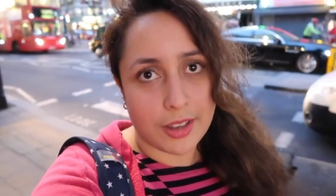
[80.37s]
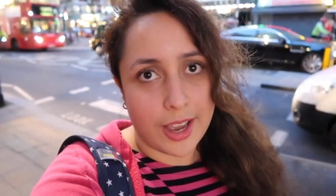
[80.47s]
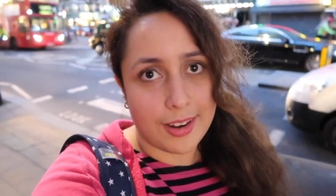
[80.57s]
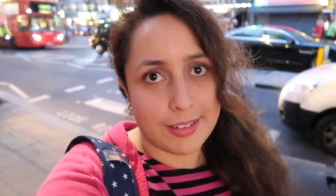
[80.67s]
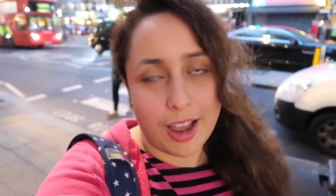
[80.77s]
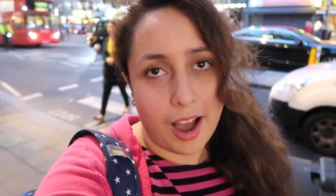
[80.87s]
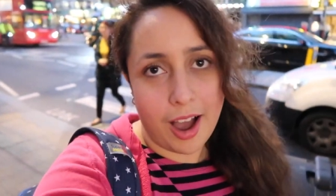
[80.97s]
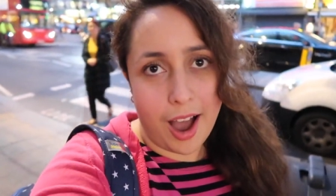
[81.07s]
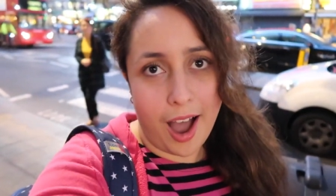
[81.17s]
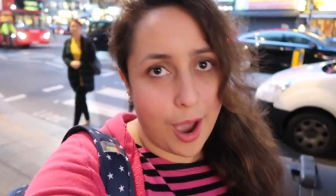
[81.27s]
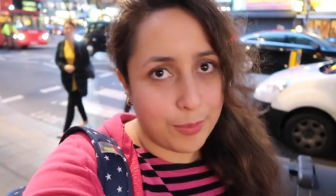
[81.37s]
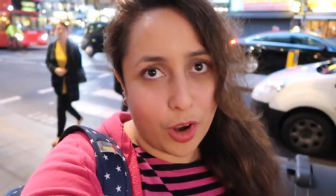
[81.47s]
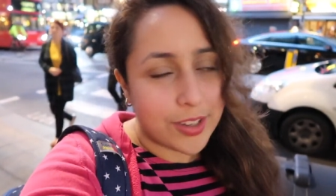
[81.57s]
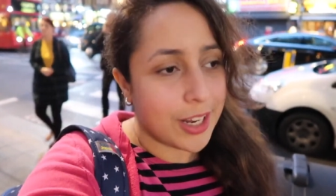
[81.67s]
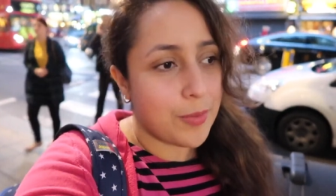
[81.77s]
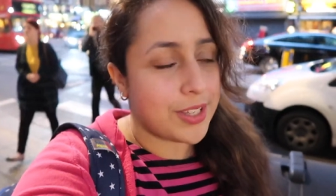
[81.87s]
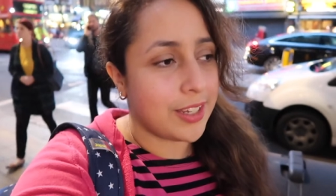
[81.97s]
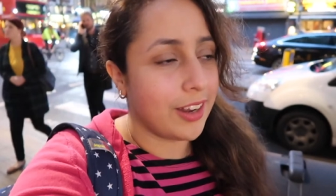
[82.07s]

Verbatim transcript: And I'm not a celebrity,